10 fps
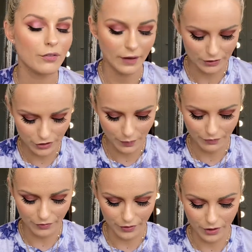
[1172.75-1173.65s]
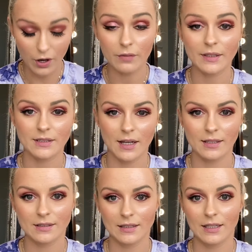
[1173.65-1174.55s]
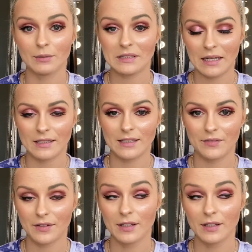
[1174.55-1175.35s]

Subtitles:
I actually went for a COVID test and it was negative